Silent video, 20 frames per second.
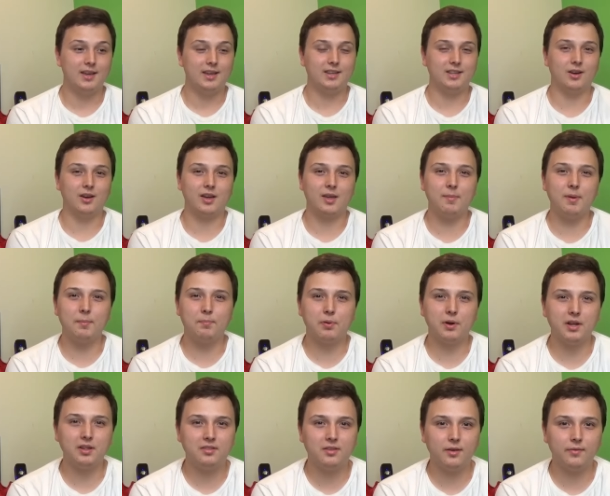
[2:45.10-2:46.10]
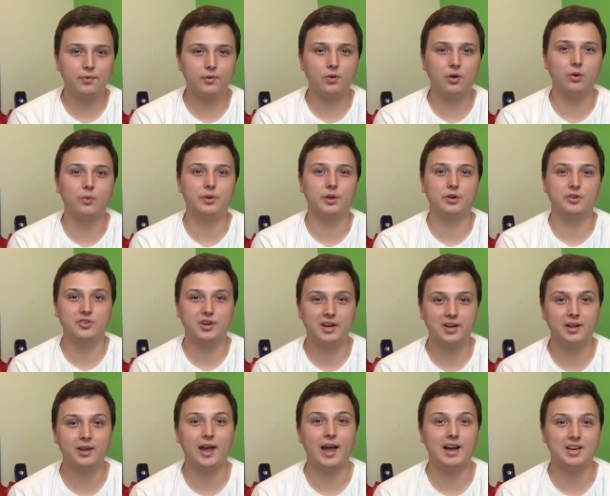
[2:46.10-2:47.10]
you know, it can be pretty difficult when you're
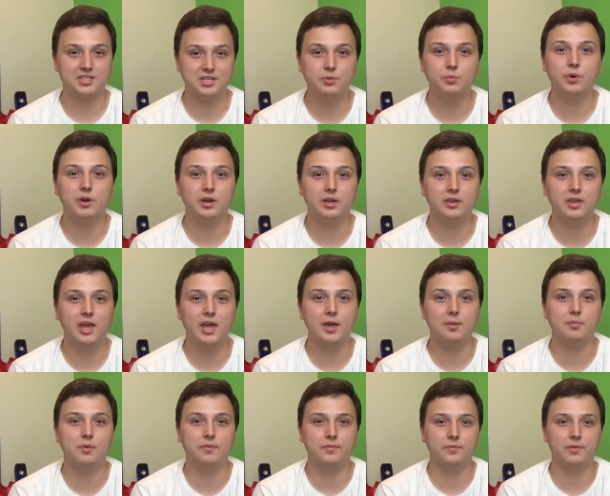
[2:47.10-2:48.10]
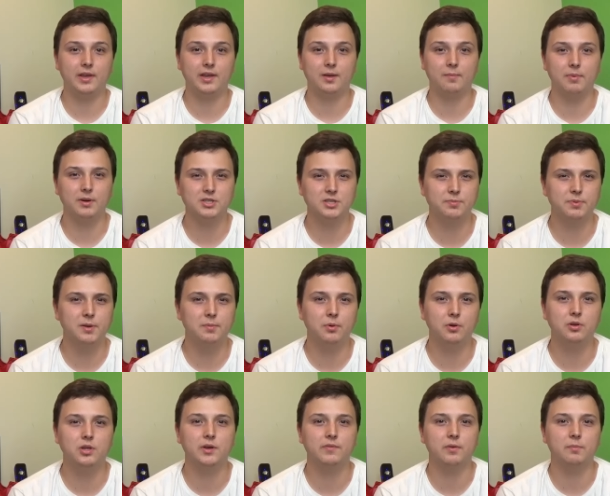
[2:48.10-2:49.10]
trying to actually win a game with like a bunch of
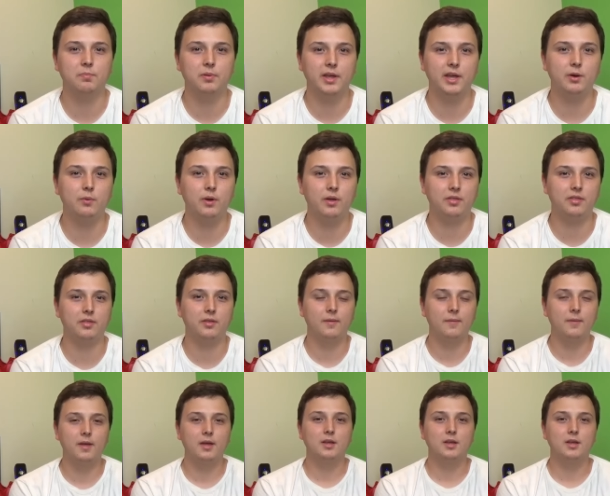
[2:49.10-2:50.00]
people you never play with.